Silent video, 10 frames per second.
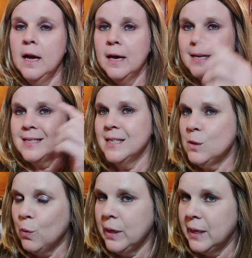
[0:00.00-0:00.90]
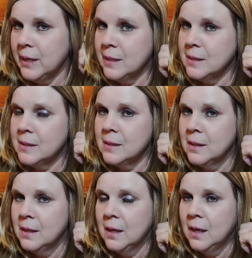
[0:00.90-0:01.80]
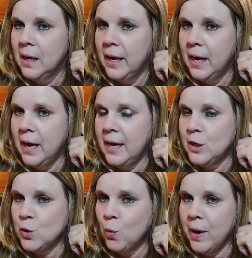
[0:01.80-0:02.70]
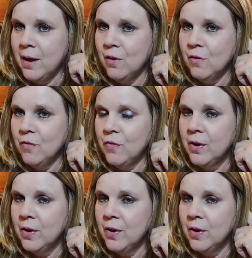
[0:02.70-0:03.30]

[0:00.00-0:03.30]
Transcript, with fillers: Because this one is a 12